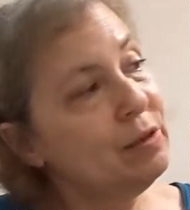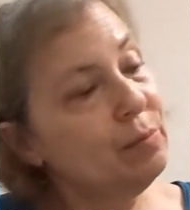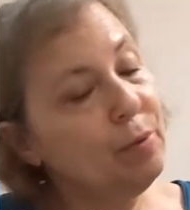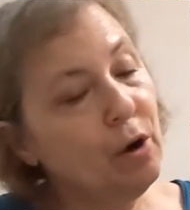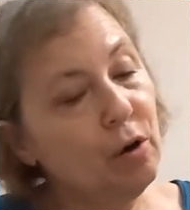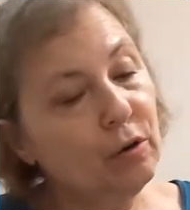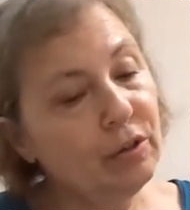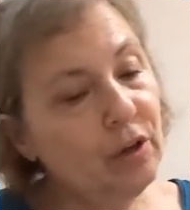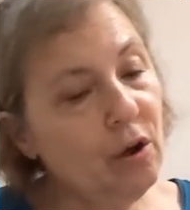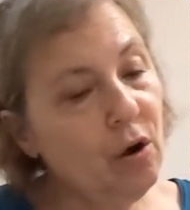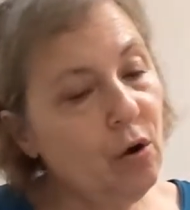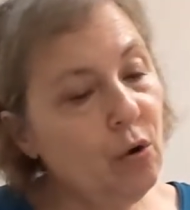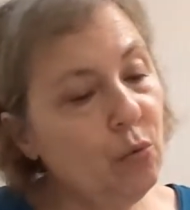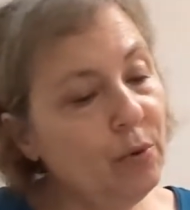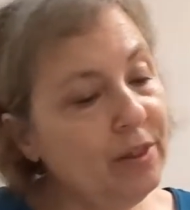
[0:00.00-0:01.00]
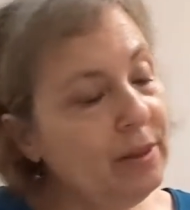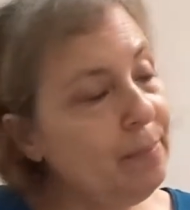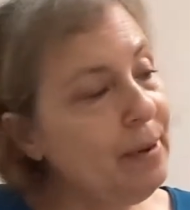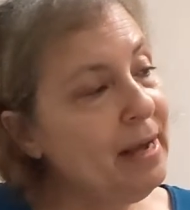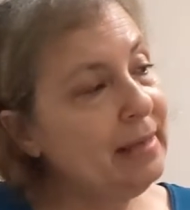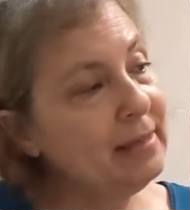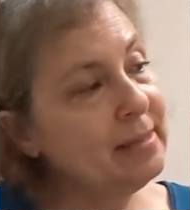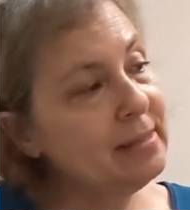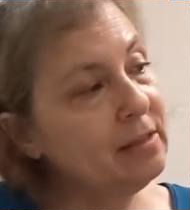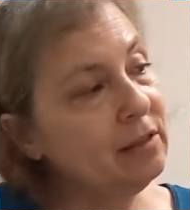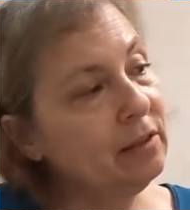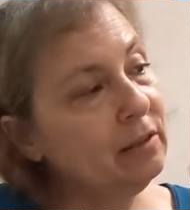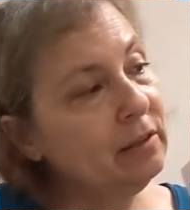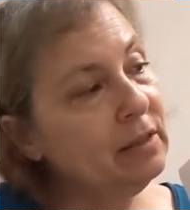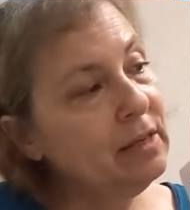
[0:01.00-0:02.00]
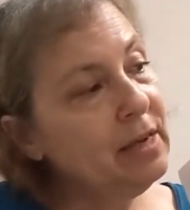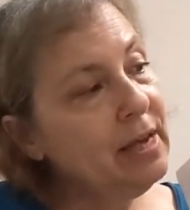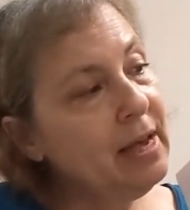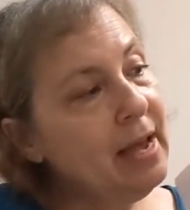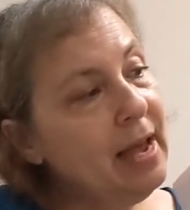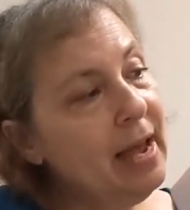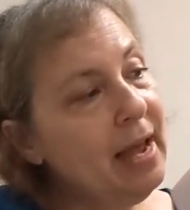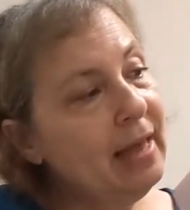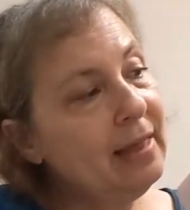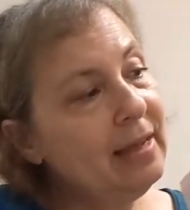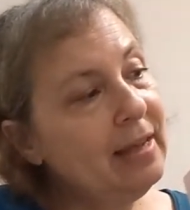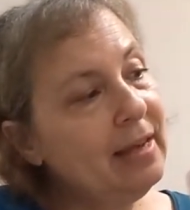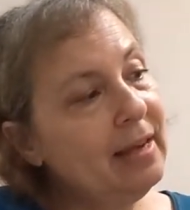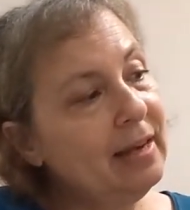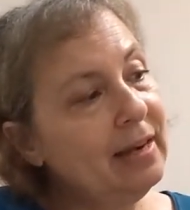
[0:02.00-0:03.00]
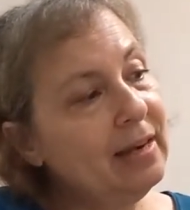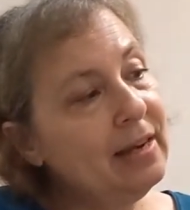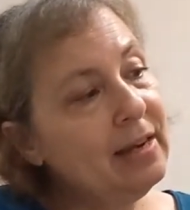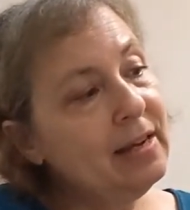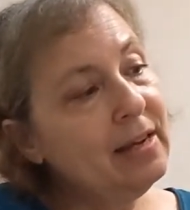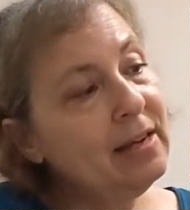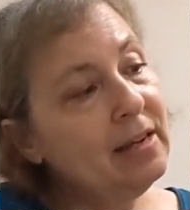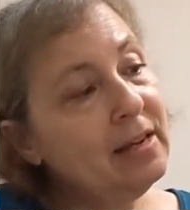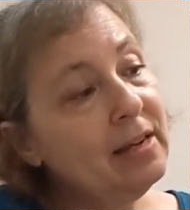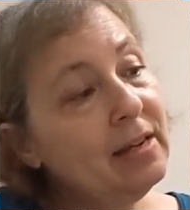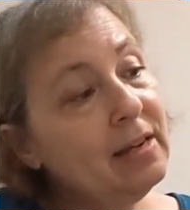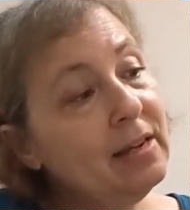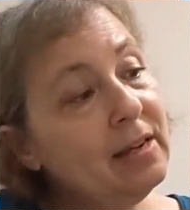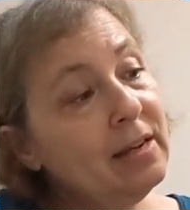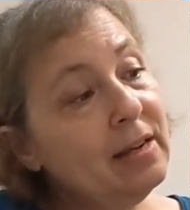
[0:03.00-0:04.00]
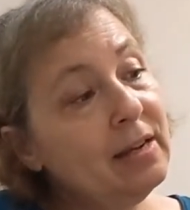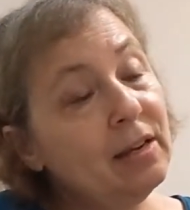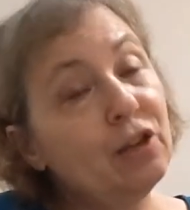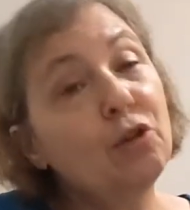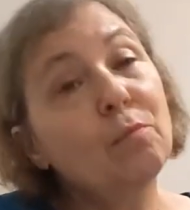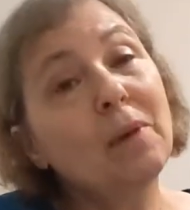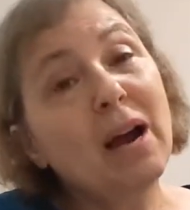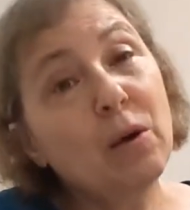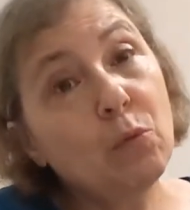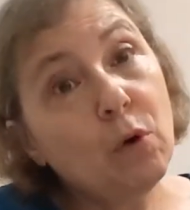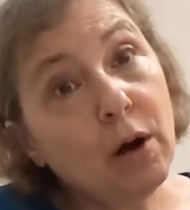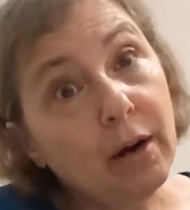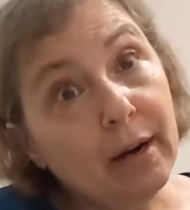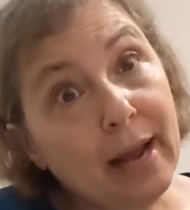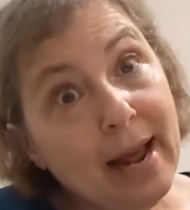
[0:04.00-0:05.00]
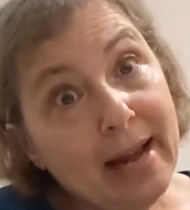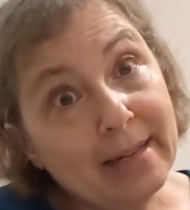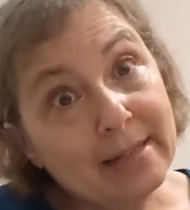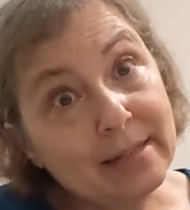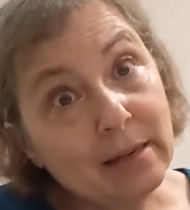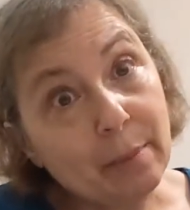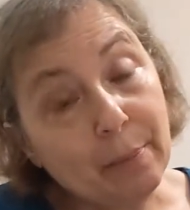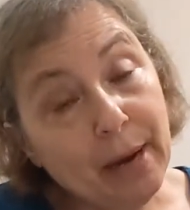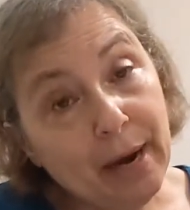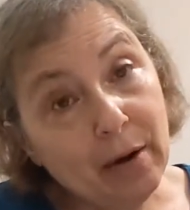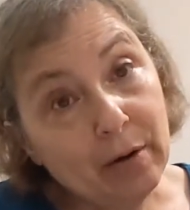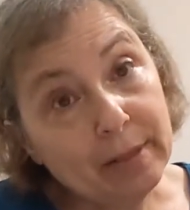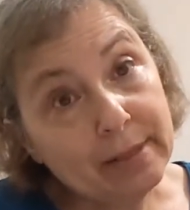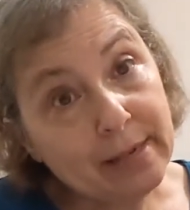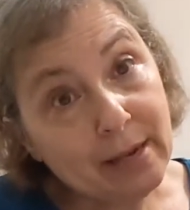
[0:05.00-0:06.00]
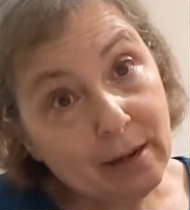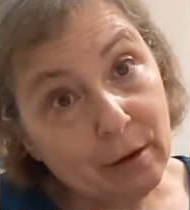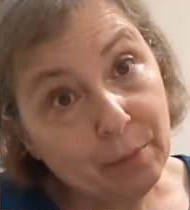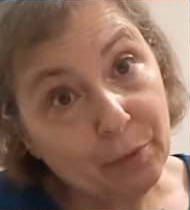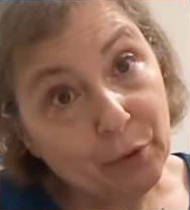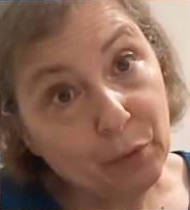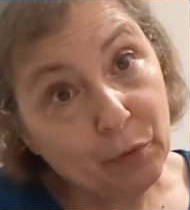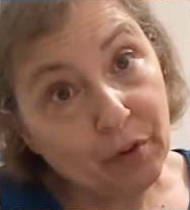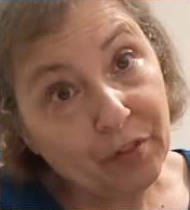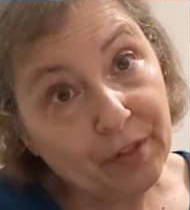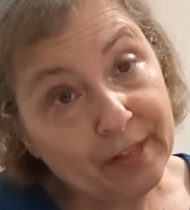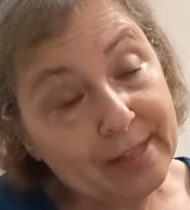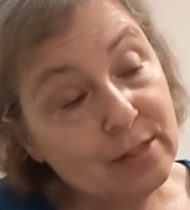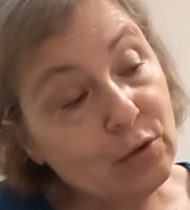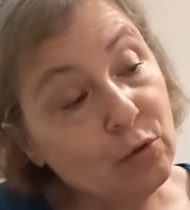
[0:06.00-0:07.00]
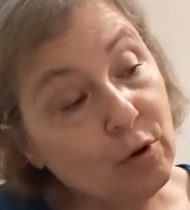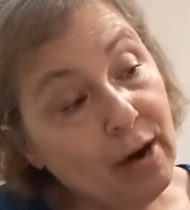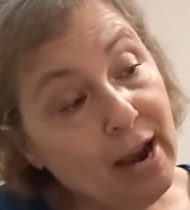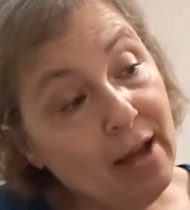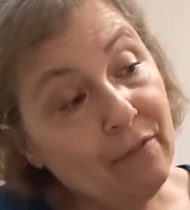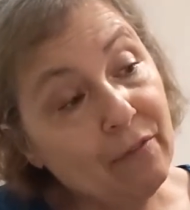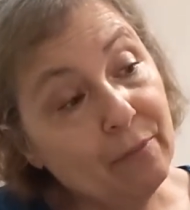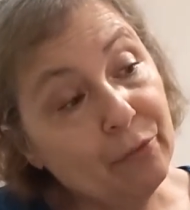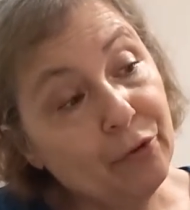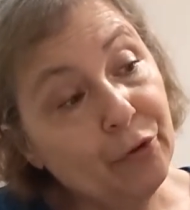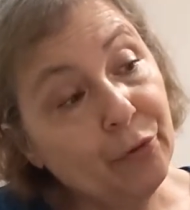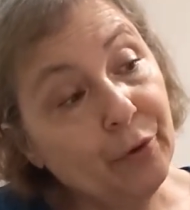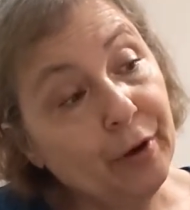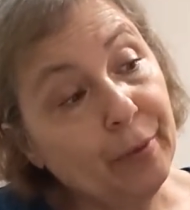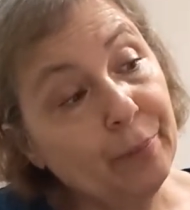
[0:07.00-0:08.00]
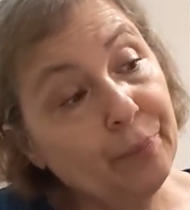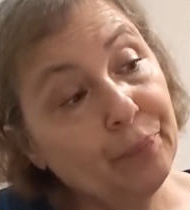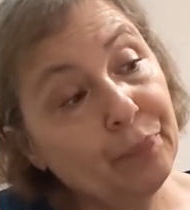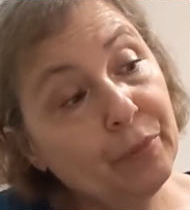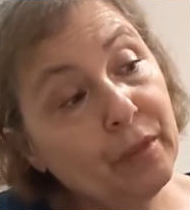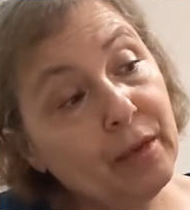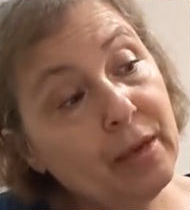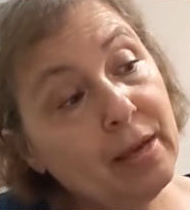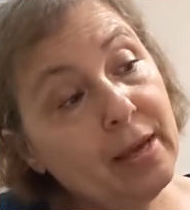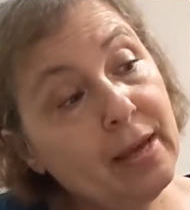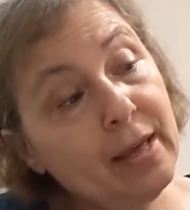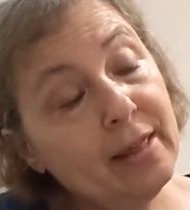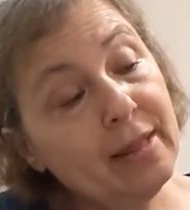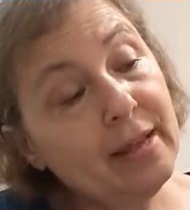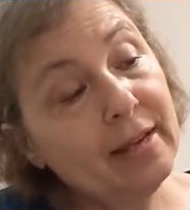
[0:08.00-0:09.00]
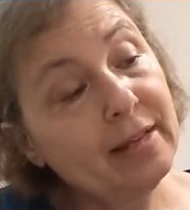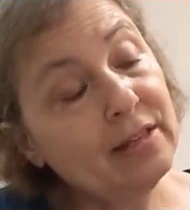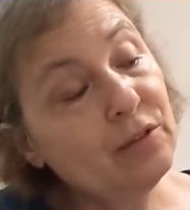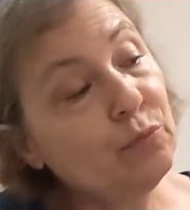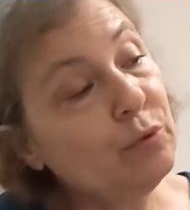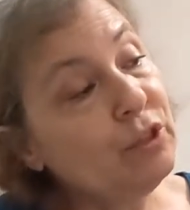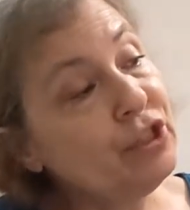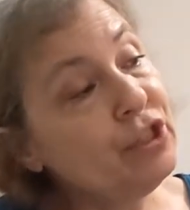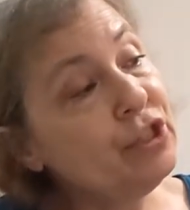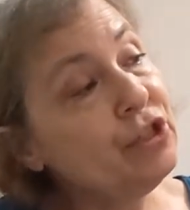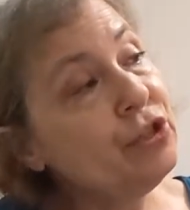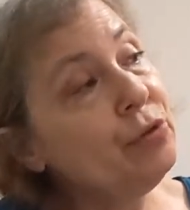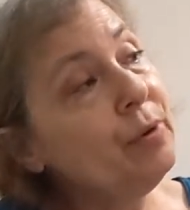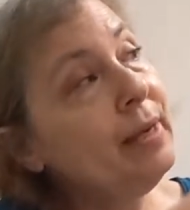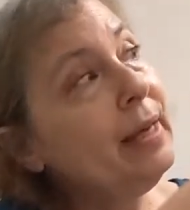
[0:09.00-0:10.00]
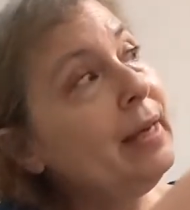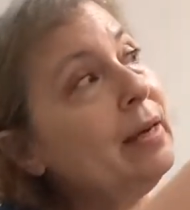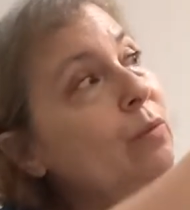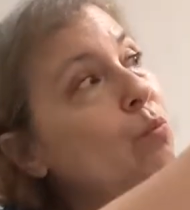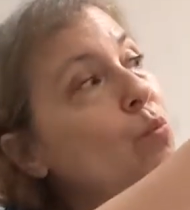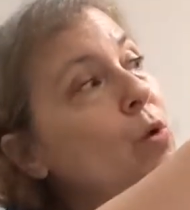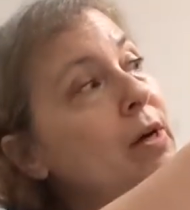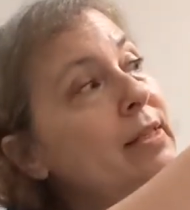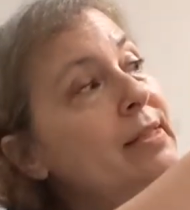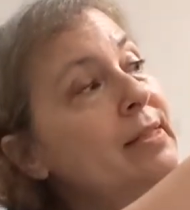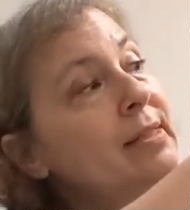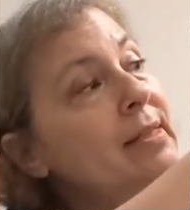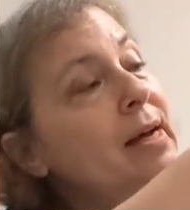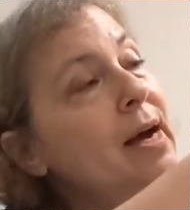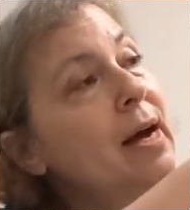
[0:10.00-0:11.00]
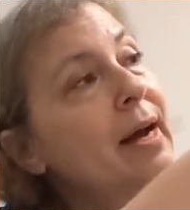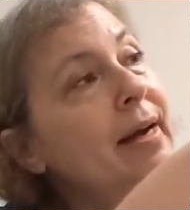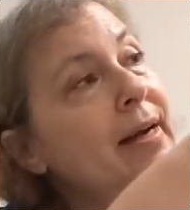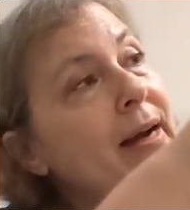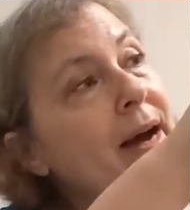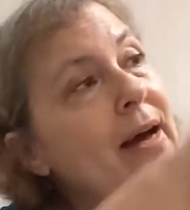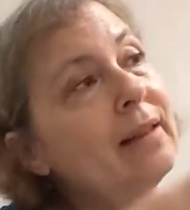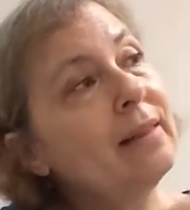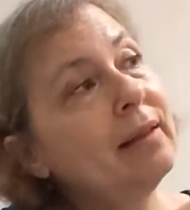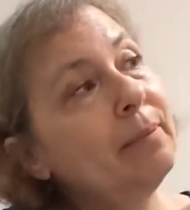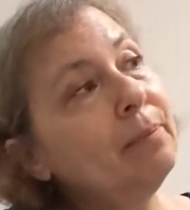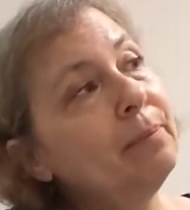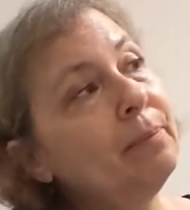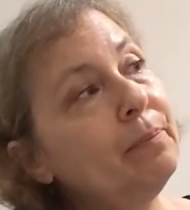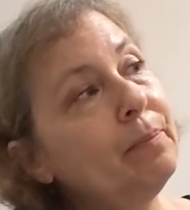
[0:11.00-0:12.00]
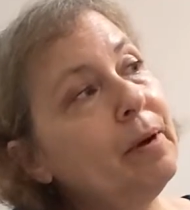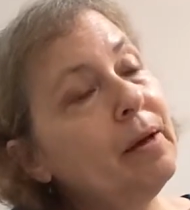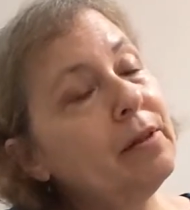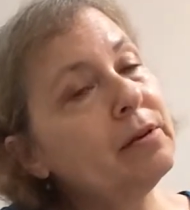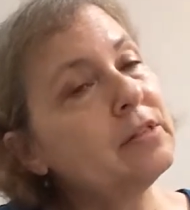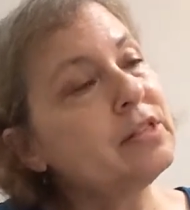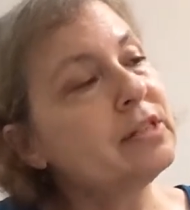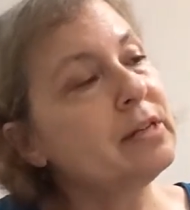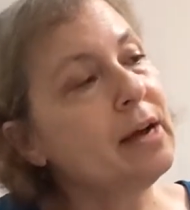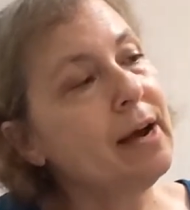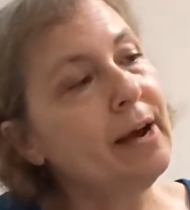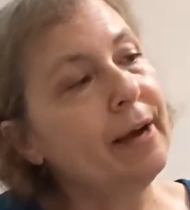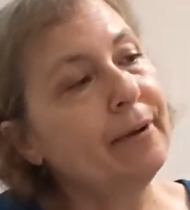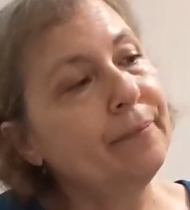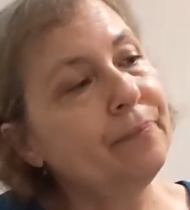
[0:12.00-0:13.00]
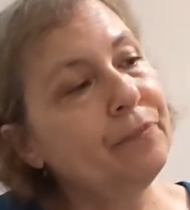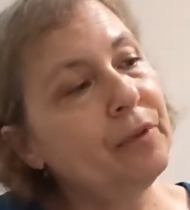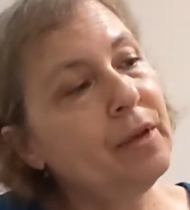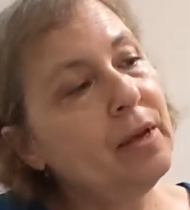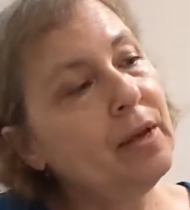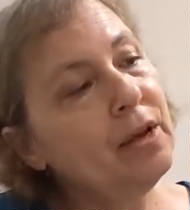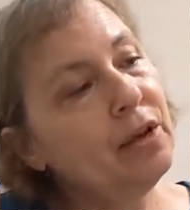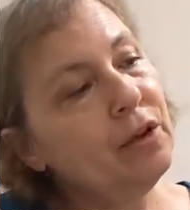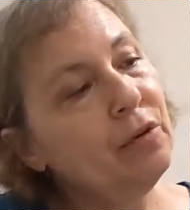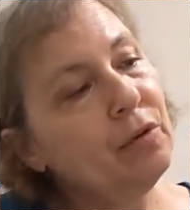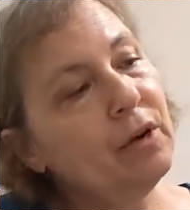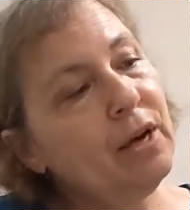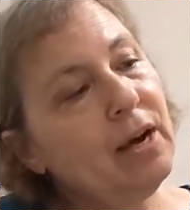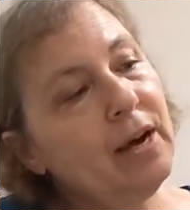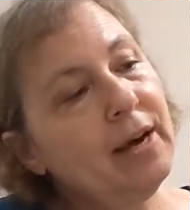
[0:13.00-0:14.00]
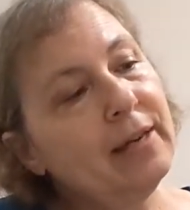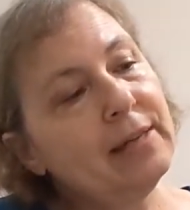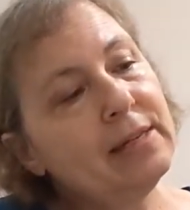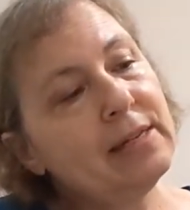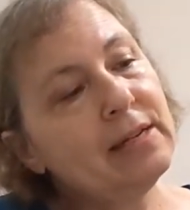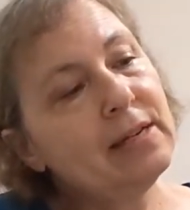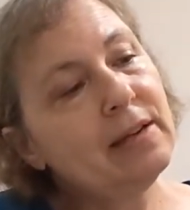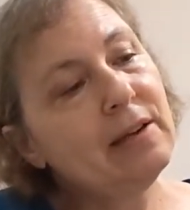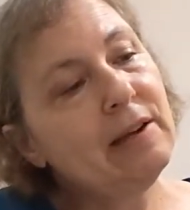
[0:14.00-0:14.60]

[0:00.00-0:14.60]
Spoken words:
poke the hole with the pencil, and then you might want to ask a parent to help you with this or have them do it. And then we're just doing it in one side, not the other side. You cut